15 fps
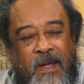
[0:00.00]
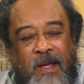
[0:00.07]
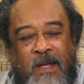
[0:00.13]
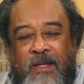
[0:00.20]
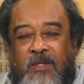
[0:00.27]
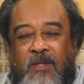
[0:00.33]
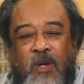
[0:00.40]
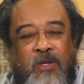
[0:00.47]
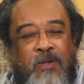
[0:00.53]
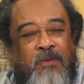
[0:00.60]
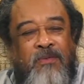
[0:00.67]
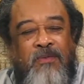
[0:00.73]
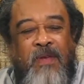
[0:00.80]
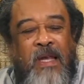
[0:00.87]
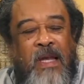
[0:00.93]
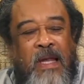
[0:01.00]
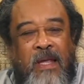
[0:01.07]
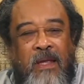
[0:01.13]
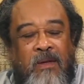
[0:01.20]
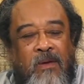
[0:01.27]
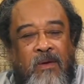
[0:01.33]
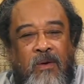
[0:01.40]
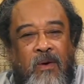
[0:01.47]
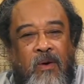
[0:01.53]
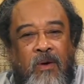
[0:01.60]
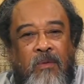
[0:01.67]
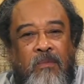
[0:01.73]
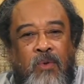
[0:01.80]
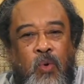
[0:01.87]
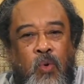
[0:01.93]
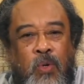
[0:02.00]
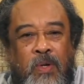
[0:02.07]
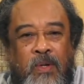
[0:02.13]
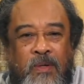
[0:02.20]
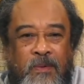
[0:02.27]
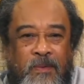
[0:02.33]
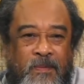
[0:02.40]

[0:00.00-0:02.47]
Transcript: It is not a feeling or a mood.